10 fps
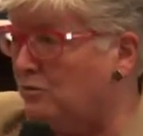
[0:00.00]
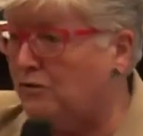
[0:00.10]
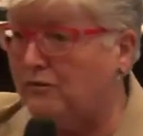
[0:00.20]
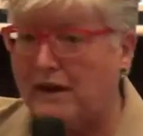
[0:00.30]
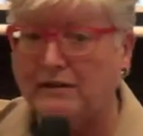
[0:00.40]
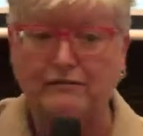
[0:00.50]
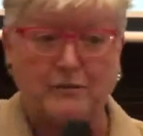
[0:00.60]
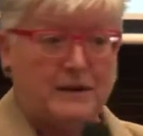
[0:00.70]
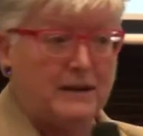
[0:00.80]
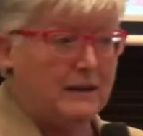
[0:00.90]
you move that from
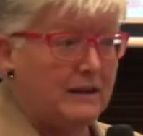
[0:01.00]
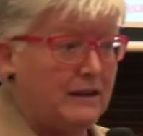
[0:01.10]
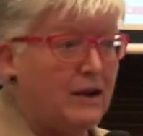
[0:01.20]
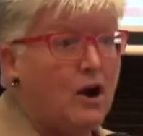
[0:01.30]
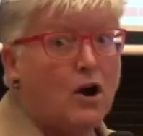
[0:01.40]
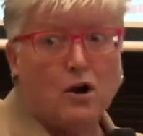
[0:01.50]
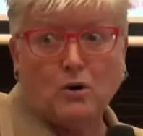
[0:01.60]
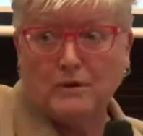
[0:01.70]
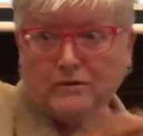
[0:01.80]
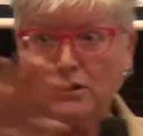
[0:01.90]
here to here? Or
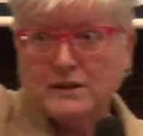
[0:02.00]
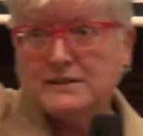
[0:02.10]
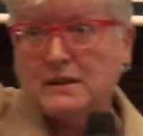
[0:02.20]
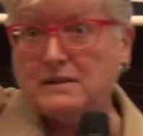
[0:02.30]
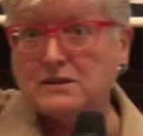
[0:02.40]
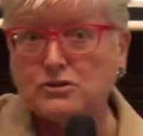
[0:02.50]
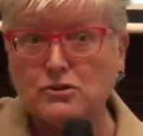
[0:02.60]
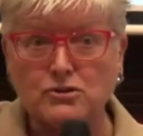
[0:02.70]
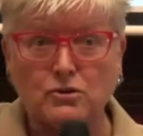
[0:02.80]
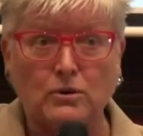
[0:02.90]
we've got to set this
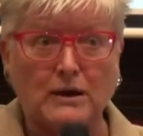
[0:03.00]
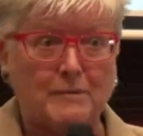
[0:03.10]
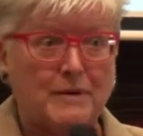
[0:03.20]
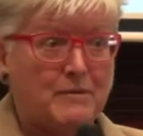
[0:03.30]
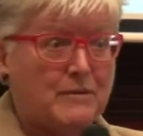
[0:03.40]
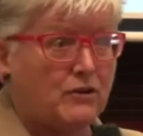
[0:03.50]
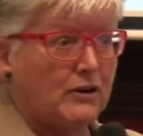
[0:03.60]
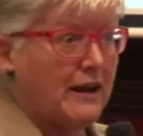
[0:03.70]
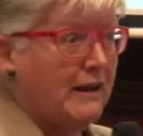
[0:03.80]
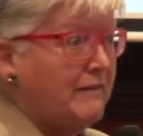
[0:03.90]
huge hall up and we've got
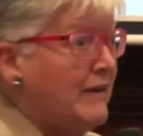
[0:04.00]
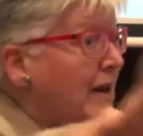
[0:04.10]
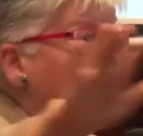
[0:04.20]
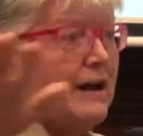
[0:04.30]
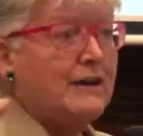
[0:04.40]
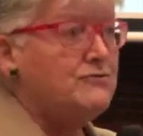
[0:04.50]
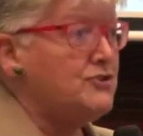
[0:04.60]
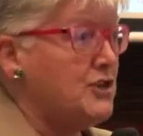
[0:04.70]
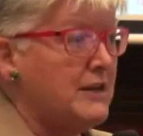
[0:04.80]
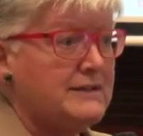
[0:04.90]
to have 100
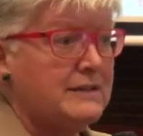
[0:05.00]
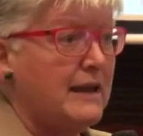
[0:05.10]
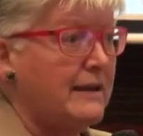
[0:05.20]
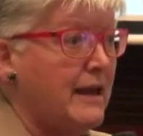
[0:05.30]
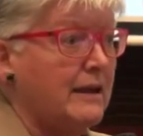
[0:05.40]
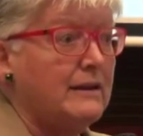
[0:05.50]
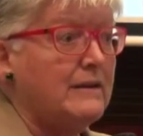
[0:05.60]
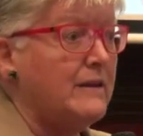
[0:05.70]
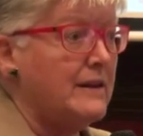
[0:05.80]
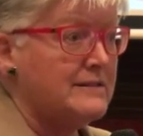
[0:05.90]
chairs laid out
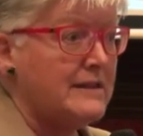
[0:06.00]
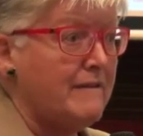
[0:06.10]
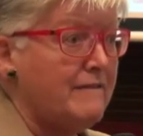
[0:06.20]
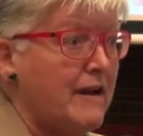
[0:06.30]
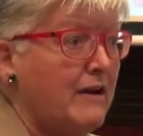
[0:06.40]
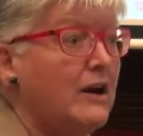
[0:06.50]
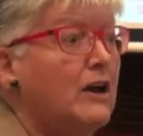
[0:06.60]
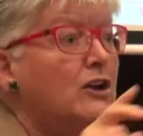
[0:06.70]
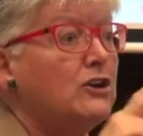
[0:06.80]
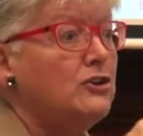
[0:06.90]
in the next half hour.
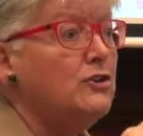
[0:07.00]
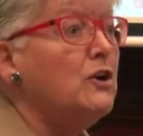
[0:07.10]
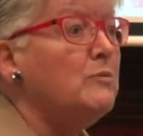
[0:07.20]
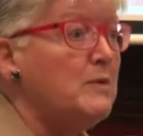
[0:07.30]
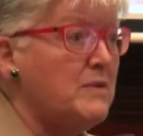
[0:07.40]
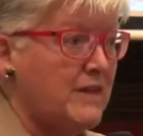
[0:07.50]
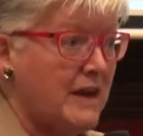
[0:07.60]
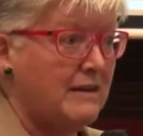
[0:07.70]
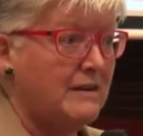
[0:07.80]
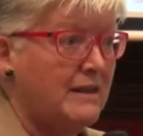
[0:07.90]
Can you help me with
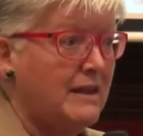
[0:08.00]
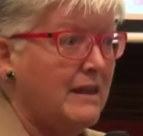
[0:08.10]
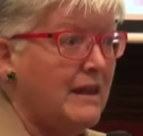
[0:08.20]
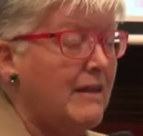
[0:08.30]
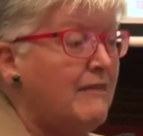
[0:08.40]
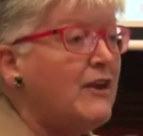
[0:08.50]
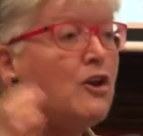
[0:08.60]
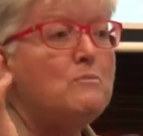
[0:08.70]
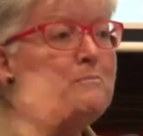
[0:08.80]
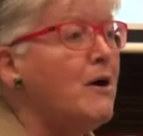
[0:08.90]
that? They
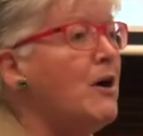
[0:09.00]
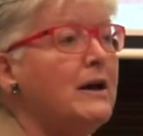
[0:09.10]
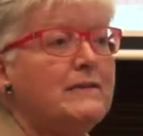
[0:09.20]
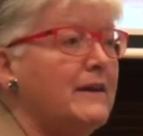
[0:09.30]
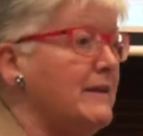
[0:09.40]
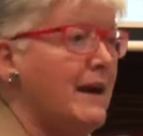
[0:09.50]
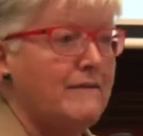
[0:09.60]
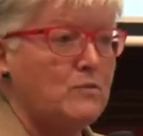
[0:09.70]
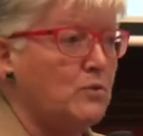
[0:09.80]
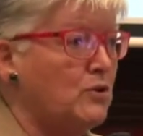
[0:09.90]
don't mind that you
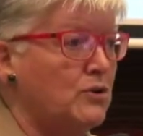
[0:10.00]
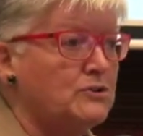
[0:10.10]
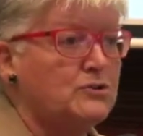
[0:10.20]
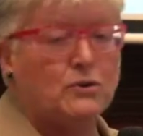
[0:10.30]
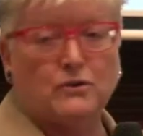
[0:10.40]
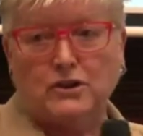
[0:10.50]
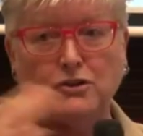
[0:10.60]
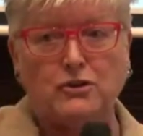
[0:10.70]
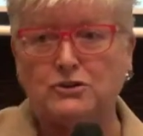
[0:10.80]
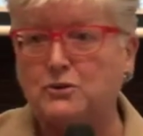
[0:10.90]
haven't worked or that
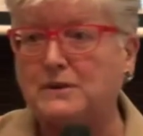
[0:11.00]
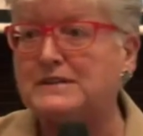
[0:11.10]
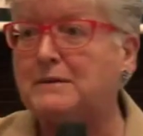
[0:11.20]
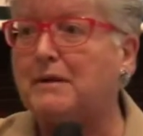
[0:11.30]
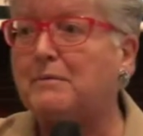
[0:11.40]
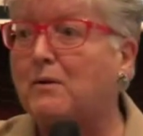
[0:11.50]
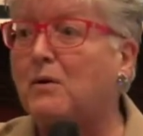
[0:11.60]
you're not doing something. But